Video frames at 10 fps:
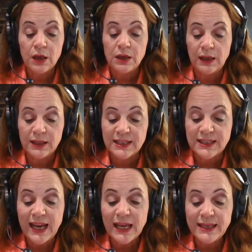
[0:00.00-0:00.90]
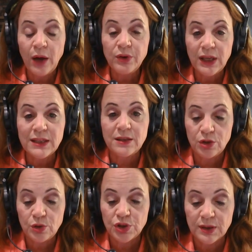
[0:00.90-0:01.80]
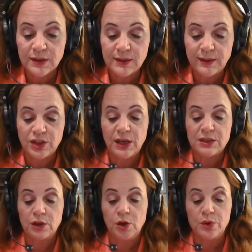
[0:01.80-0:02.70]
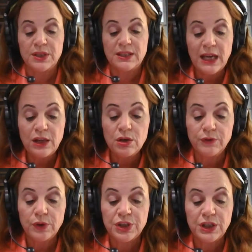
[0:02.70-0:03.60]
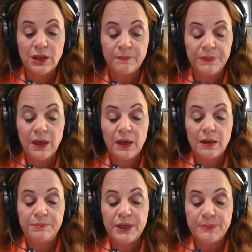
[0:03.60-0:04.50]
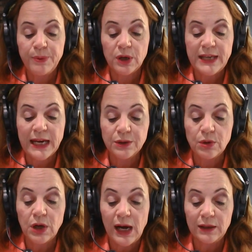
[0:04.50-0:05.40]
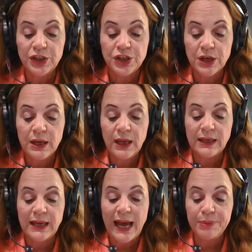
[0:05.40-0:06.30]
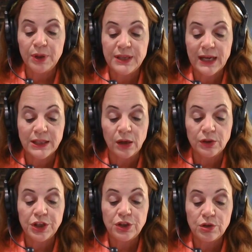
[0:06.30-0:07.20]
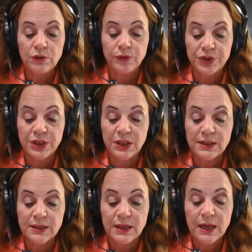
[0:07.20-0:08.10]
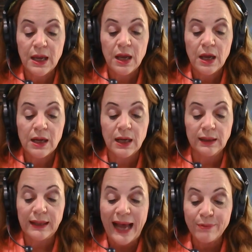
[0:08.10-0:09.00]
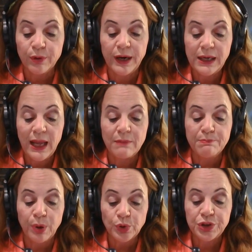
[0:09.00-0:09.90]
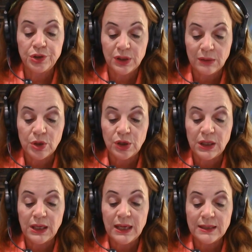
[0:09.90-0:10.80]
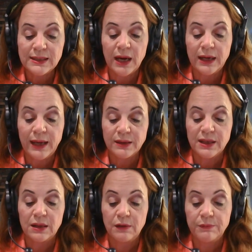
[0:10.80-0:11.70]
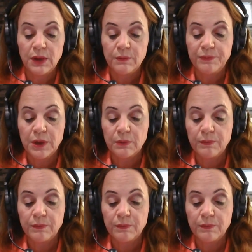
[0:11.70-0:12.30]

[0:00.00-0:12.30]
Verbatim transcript: standout institutions such as Dakota State University, Pittsburgh Technical College, and Capital Technology Universities collaborate and bolster the community inside and outside the, the, the